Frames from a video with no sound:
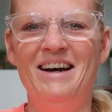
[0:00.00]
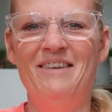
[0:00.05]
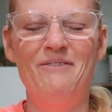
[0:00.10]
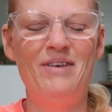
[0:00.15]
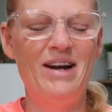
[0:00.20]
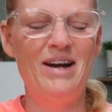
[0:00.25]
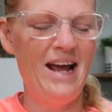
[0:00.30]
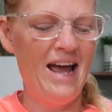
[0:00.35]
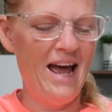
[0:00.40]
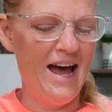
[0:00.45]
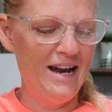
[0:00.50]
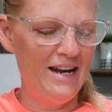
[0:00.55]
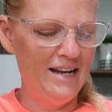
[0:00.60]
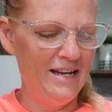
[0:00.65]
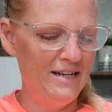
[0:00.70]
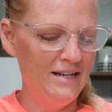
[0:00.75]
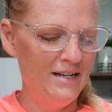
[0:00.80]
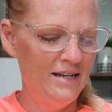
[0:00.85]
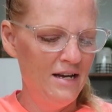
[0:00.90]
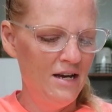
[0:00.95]
but I
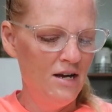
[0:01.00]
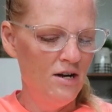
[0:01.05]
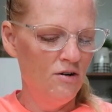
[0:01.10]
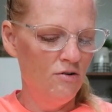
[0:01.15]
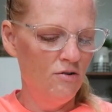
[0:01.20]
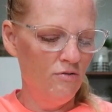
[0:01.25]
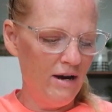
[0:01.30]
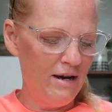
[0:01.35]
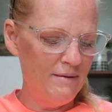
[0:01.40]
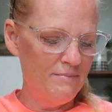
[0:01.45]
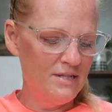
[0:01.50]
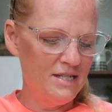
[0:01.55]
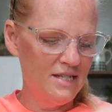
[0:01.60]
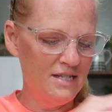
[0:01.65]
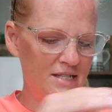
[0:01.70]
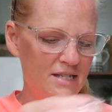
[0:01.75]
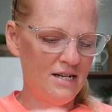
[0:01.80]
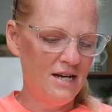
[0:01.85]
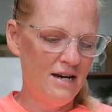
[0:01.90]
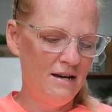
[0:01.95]
added grapes
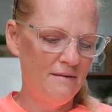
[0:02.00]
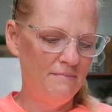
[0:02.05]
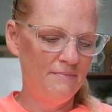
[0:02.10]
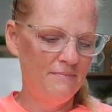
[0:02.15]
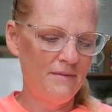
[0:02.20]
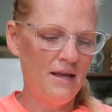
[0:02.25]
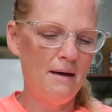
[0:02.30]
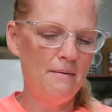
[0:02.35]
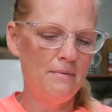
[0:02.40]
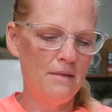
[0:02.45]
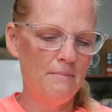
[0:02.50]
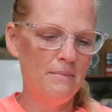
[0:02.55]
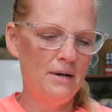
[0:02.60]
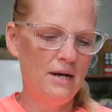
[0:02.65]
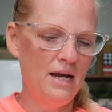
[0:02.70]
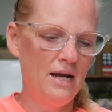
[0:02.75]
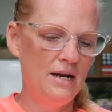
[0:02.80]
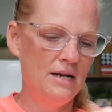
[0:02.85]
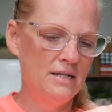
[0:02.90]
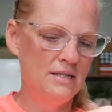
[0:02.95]
this time and the
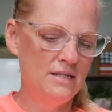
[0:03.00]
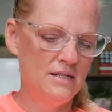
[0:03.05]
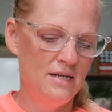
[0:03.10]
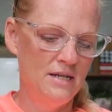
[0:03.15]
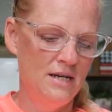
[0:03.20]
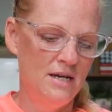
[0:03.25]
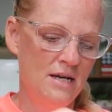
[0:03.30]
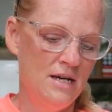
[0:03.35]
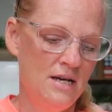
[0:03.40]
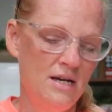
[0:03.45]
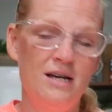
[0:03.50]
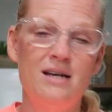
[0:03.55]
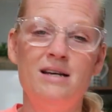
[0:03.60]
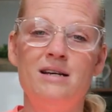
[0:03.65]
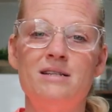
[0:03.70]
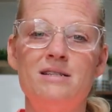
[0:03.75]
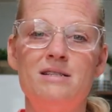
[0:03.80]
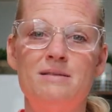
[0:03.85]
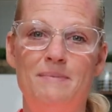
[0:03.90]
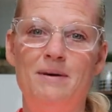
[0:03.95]
bananas.
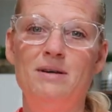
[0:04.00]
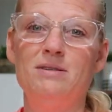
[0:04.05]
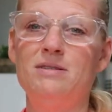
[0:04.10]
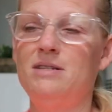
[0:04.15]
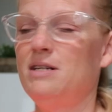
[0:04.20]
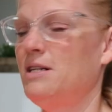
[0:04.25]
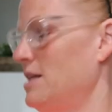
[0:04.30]
Smells